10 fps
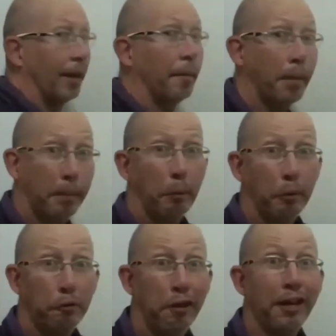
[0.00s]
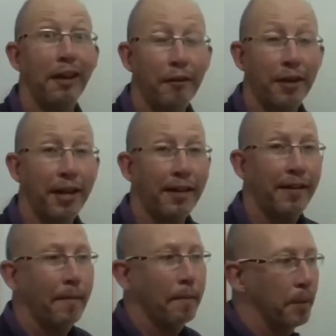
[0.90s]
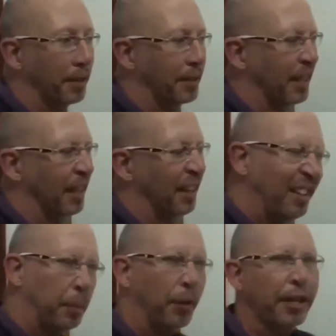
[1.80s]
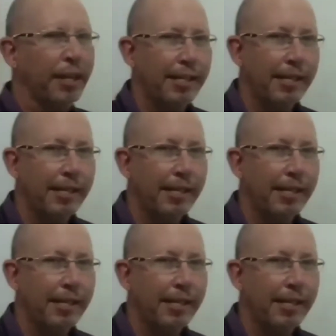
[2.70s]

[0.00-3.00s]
Maybe we'll do that another day, but it's pretty easy.